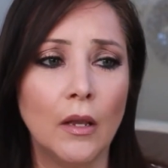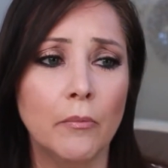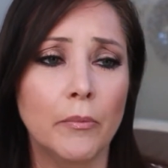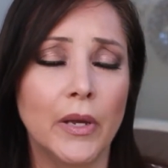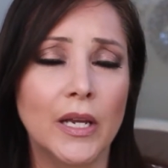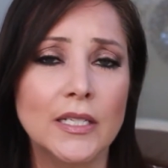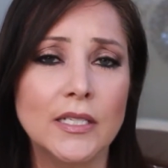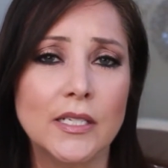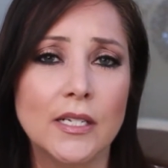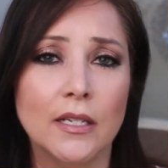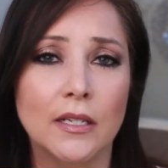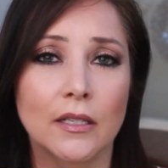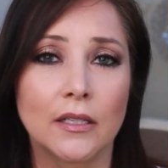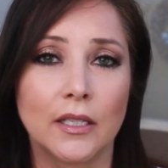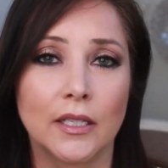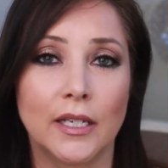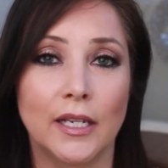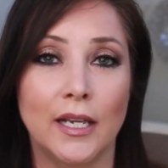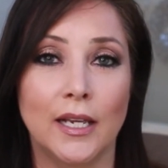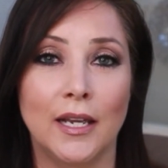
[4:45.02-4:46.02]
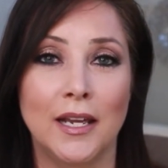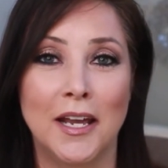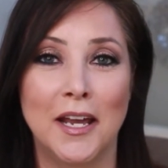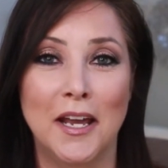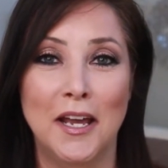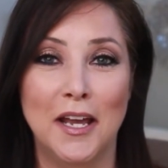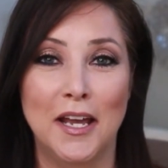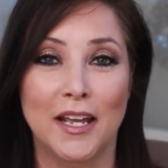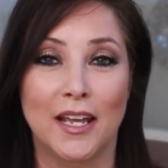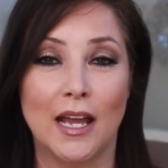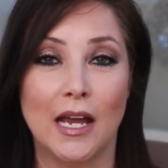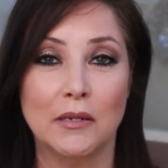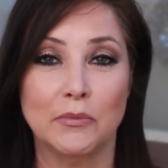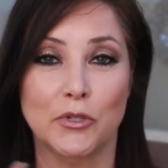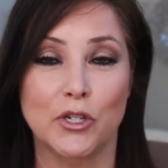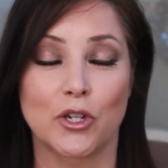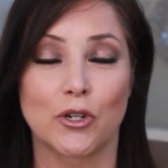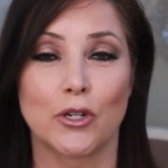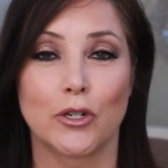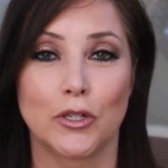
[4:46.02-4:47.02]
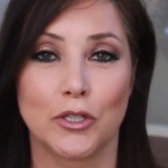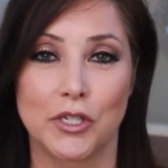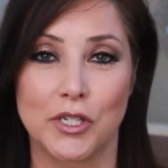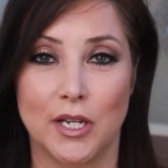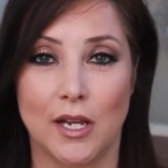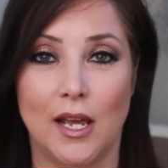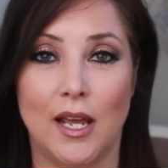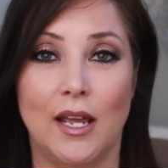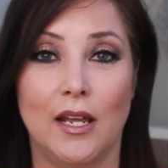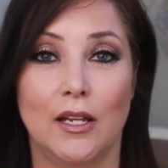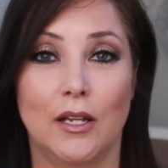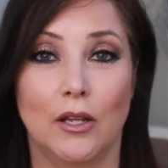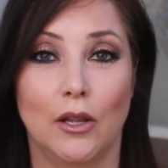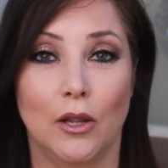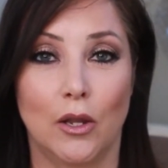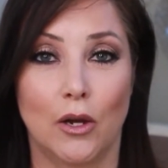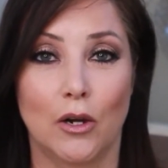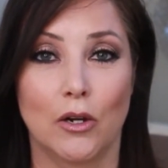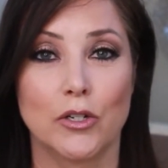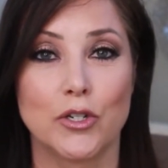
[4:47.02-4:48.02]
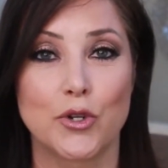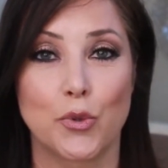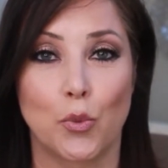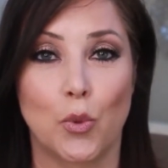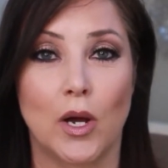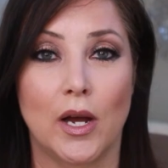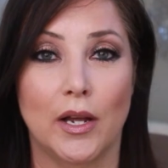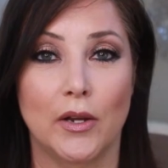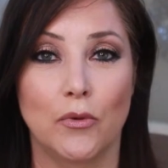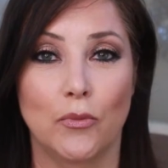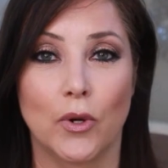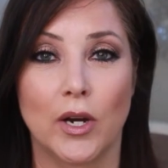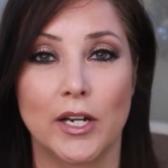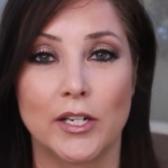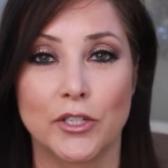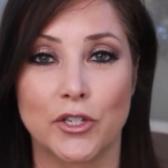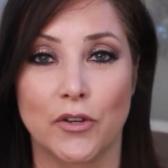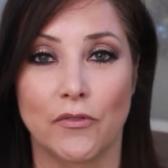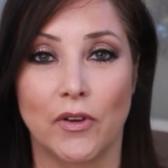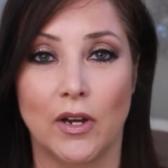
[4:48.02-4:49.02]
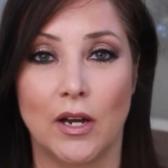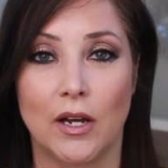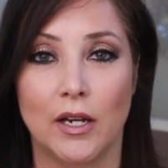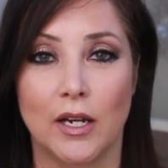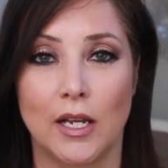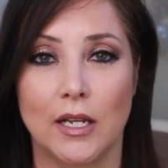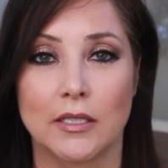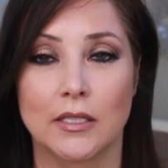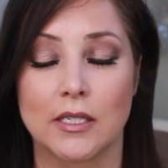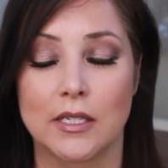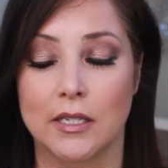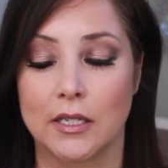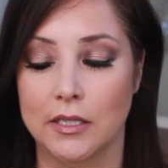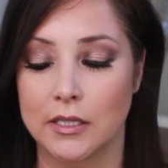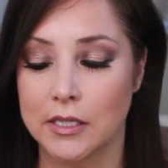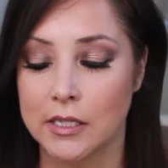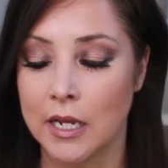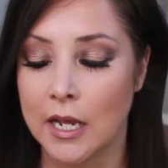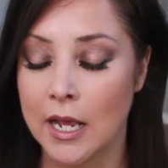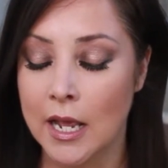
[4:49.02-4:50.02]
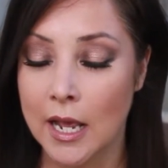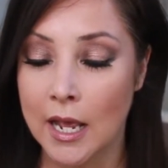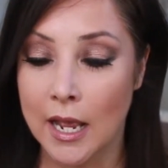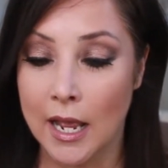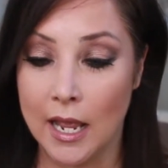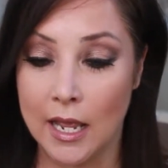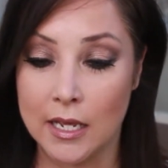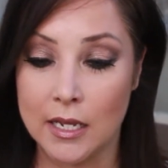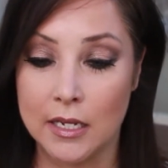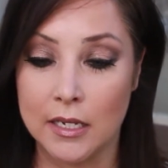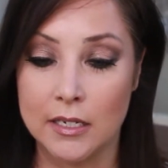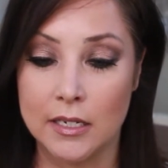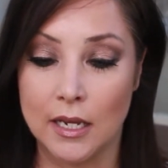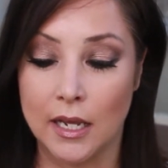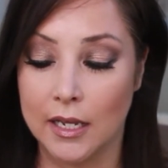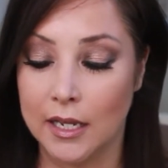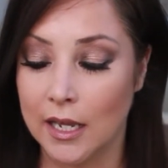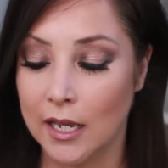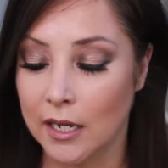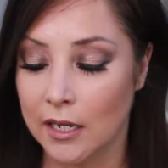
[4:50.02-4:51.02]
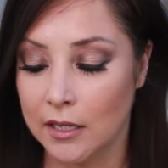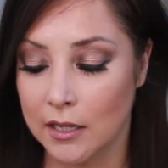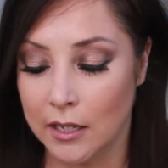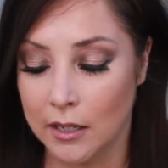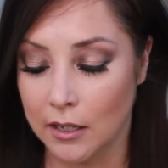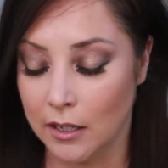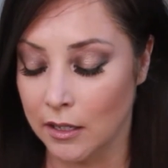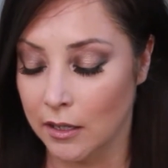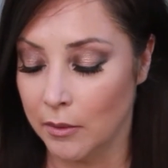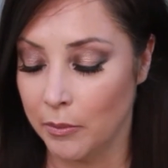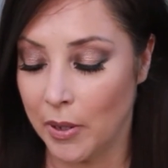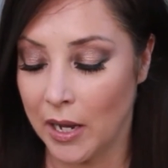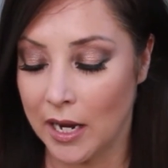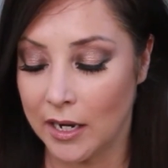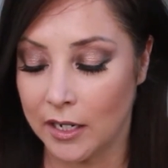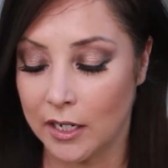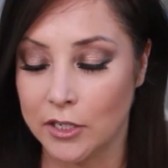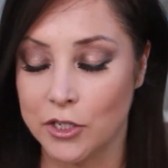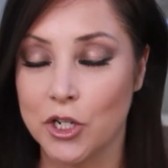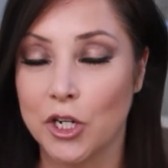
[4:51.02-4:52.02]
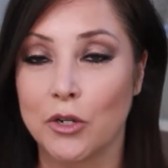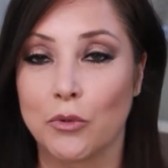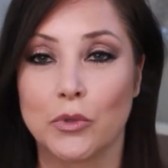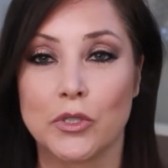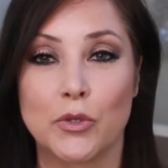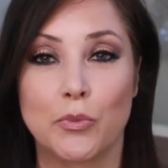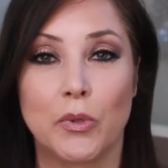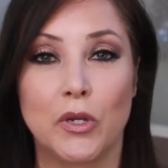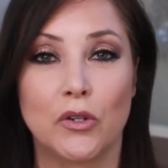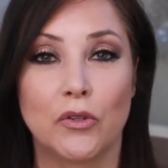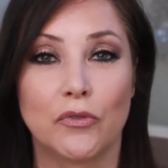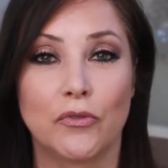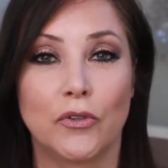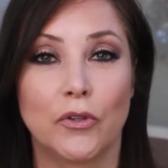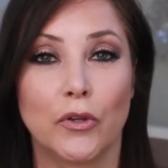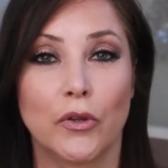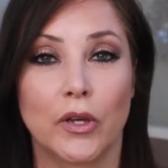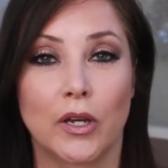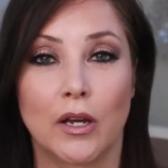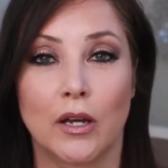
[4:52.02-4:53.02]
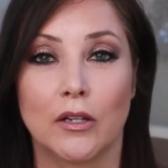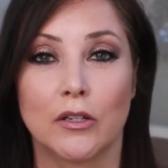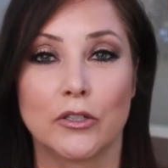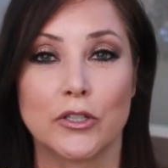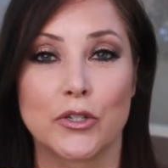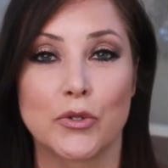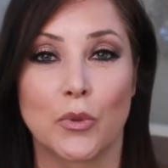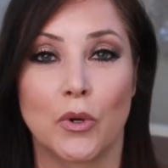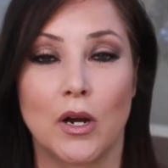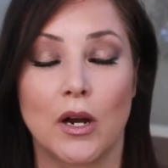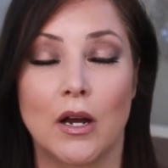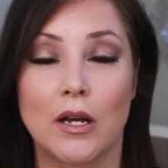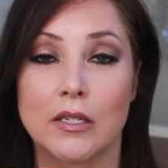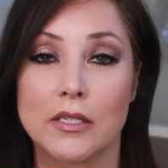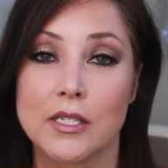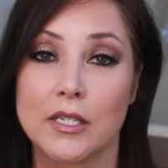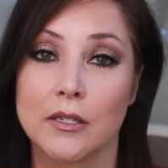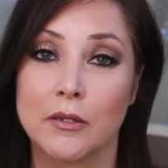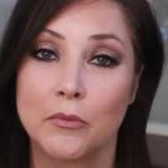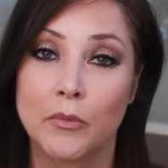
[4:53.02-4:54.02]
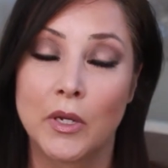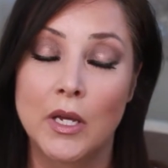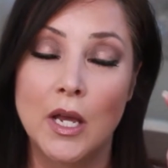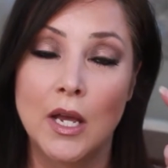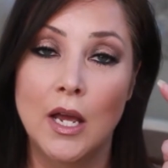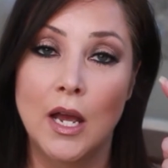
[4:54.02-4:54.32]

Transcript: basically captures a large wide range of audiences. And again, the, the packaging was beautiful. The colors were awesome.